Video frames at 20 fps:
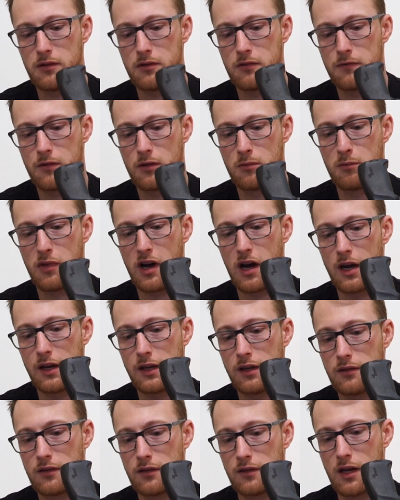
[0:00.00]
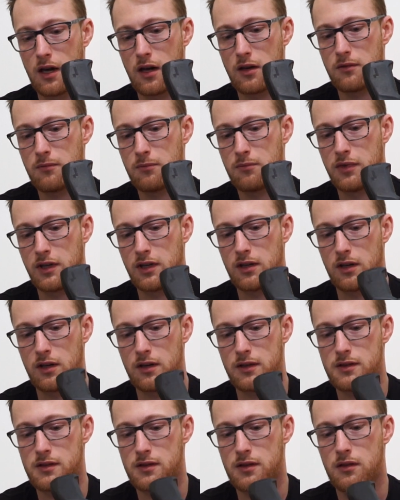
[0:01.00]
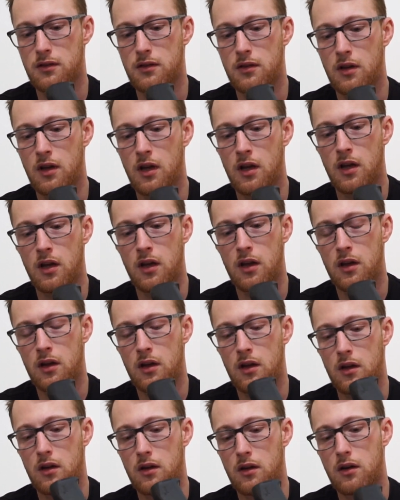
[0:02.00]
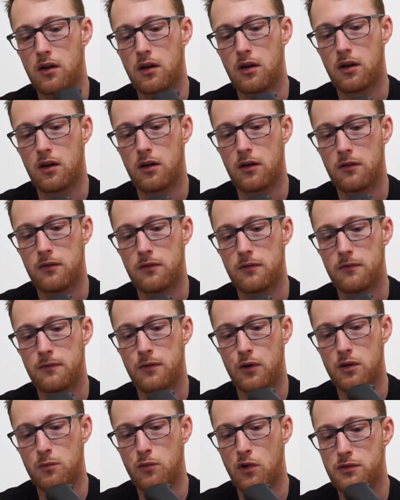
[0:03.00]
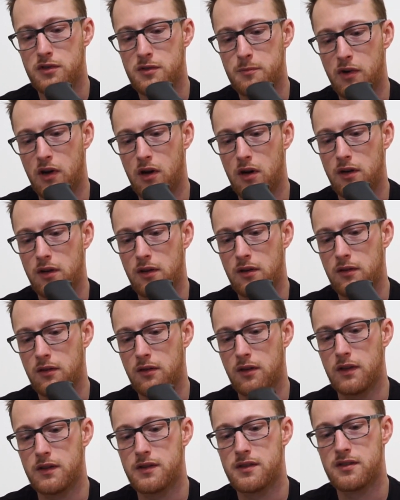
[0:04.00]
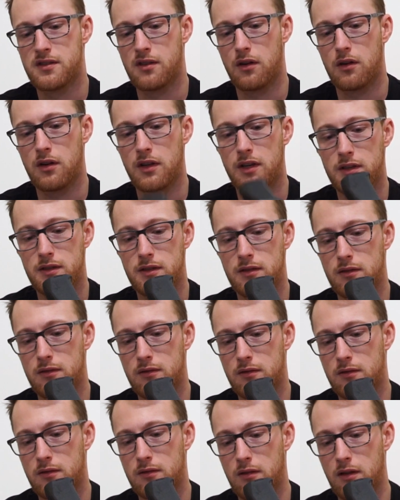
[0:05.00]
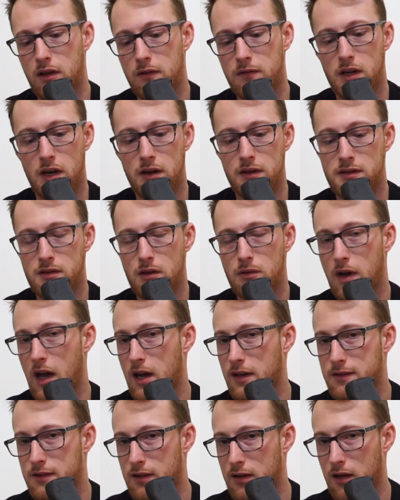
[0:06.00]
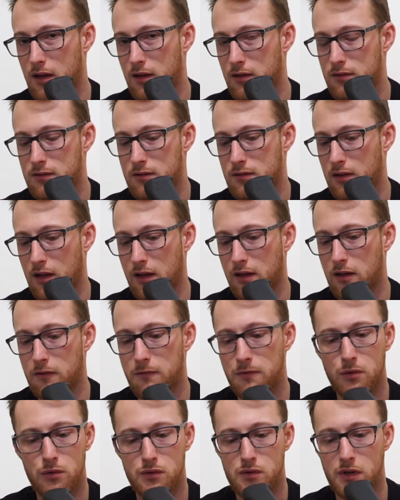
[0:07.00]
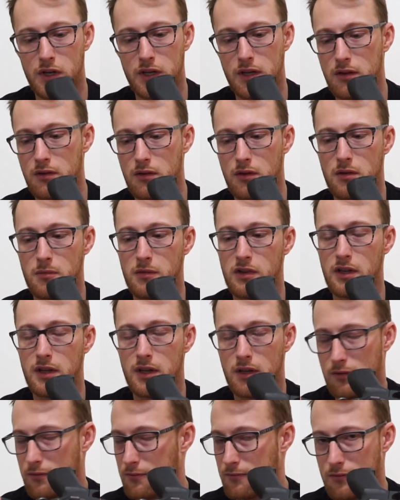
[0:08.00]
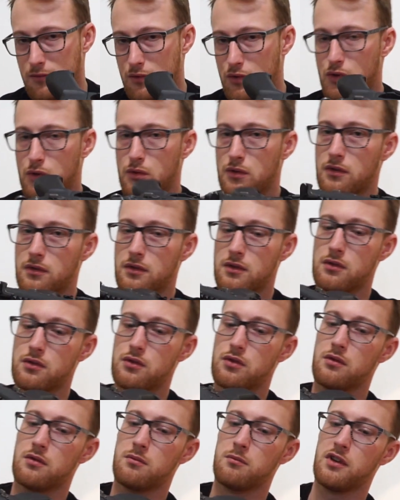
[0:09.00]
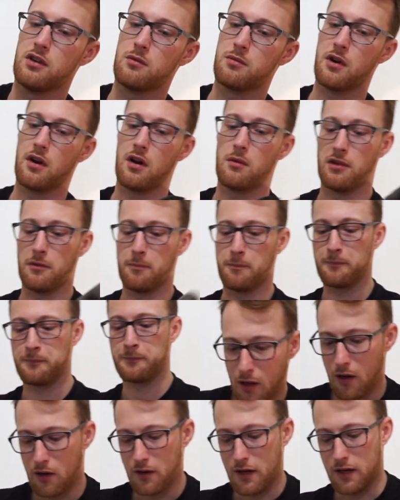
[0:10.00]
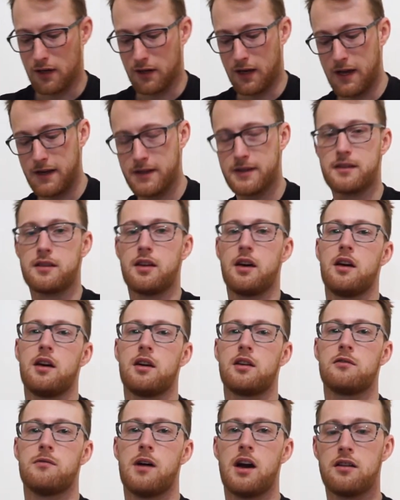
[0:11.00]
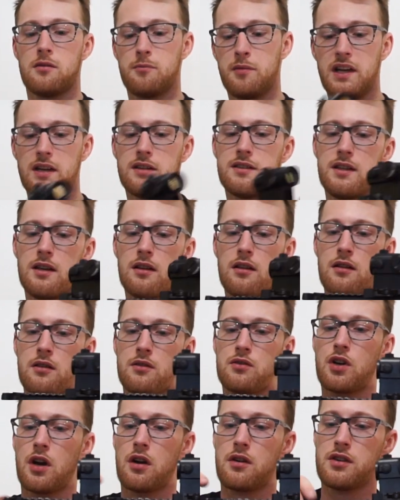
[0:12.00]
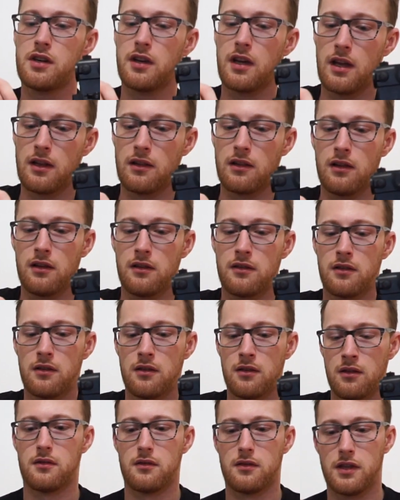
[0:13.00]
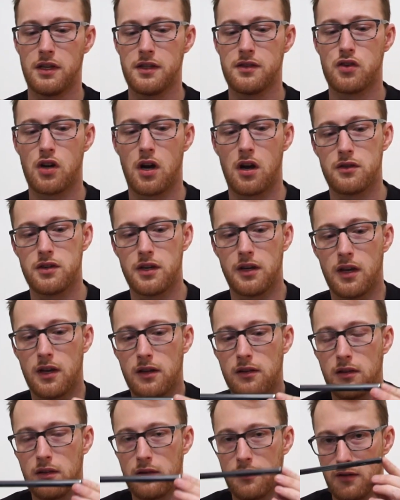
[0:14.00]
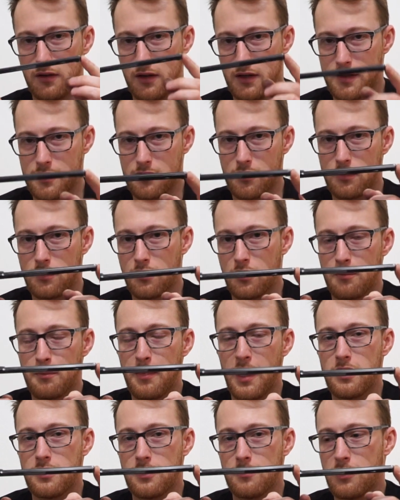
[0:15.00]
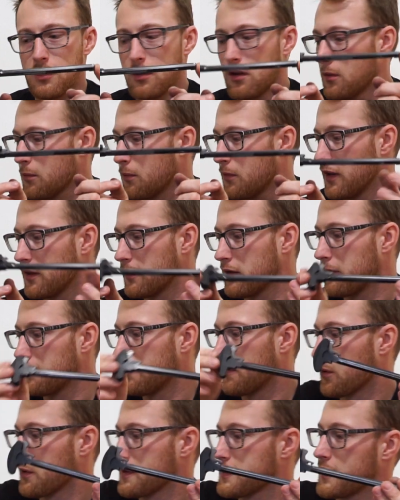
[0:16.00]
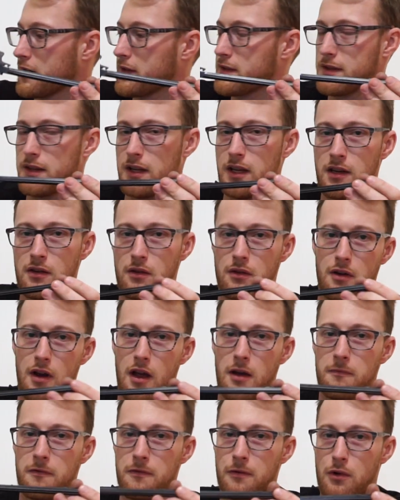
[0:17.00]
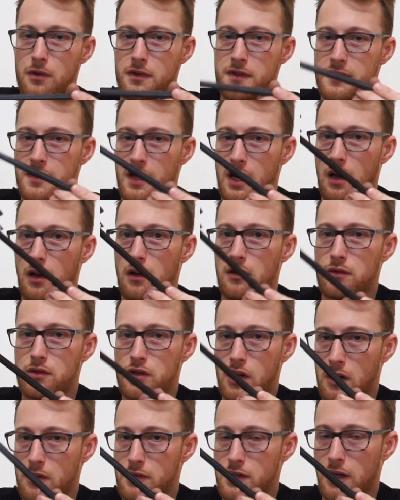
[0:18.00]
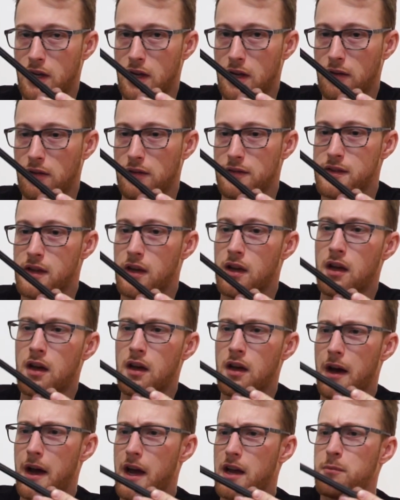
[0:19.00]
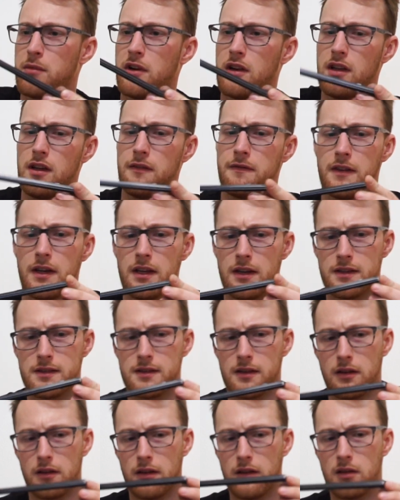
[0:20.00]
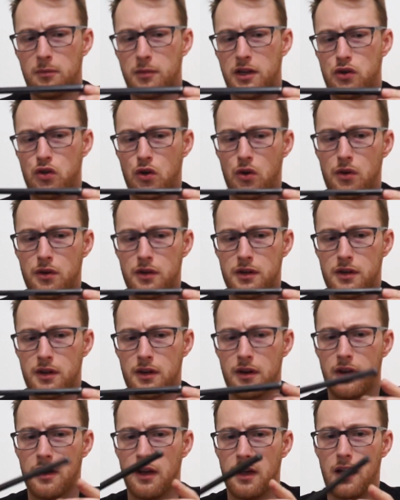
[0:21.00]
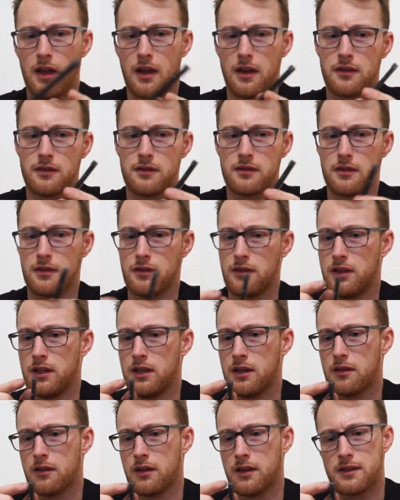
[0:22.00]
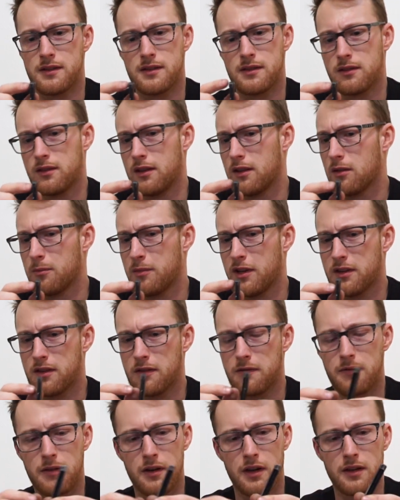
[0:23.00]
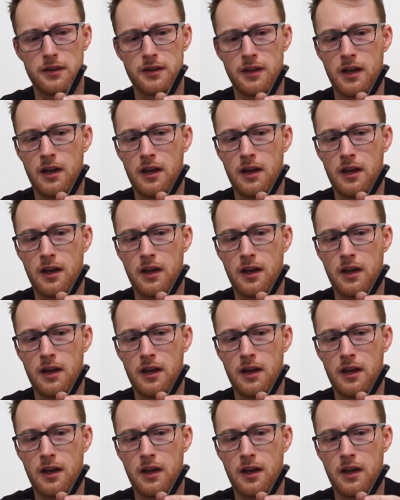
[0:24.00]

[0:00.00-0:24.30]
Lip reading: you from buying the gun, because for the most part it's solid. If there is no accident, like if you treat it normally, shouldn't be a problem. Okay, next, quite a big deal, charging handle. This charging handle is not compatible with the 4/16 or M4 style charging handles. I believe it is a little bit shorter, and here it's a little bit different,